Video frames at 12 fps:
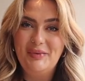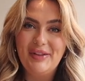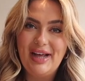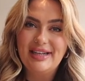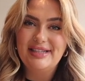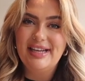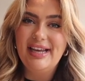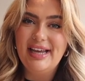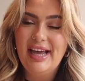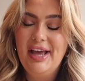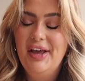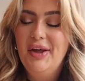But that's
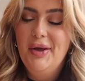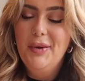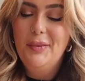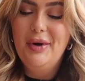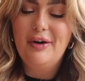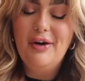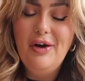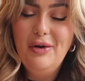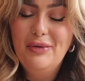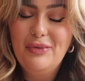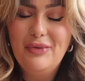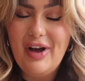it, we're
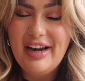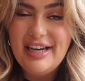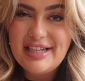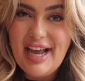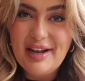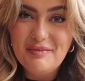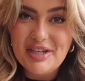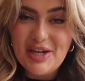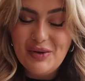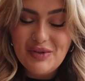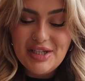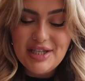off. I need to get
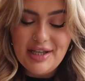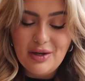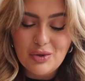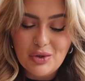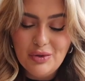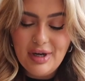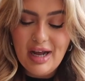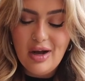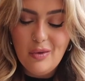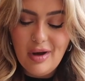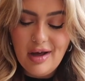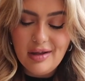myself into Central
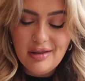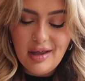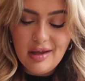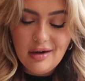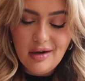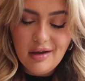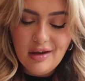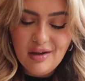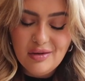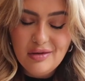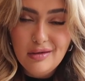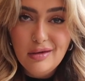now, and
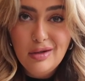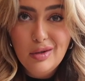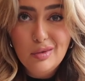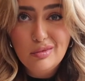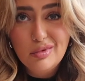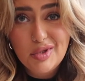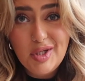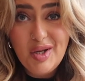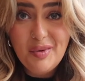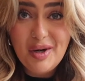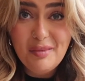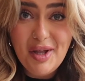then see you
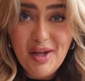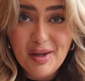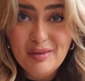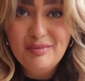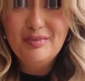when I'm there.